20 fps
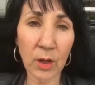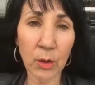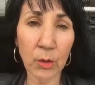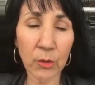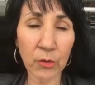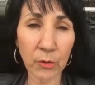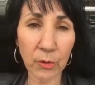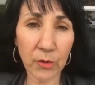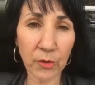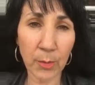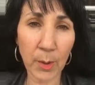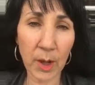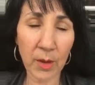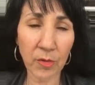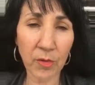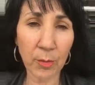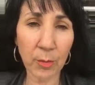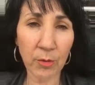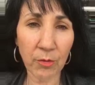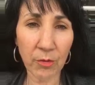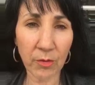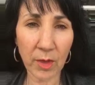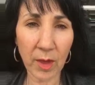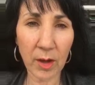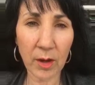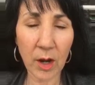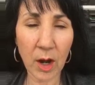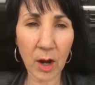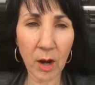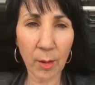who's responsible for
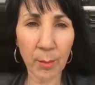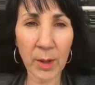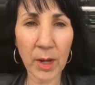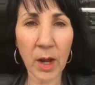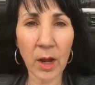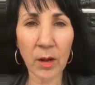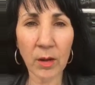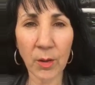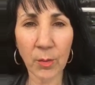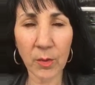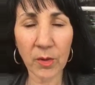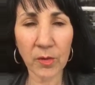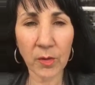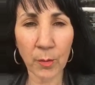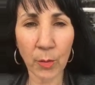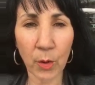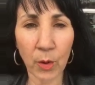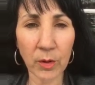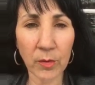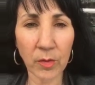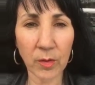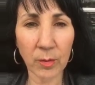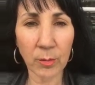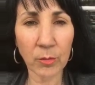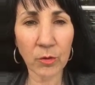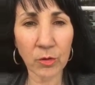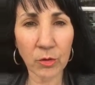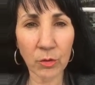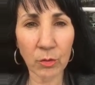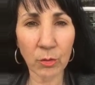that harm, and how can we support
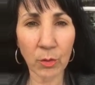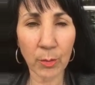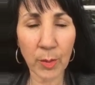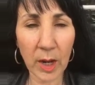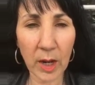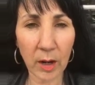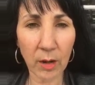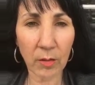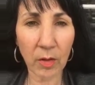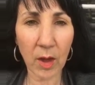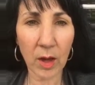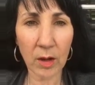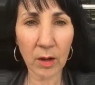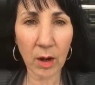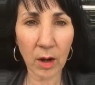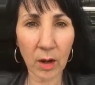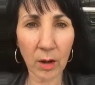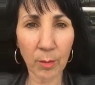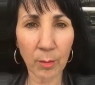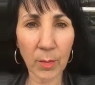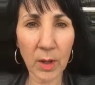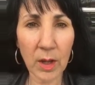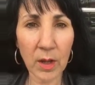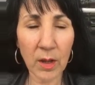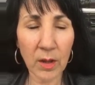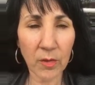them to repair that harm.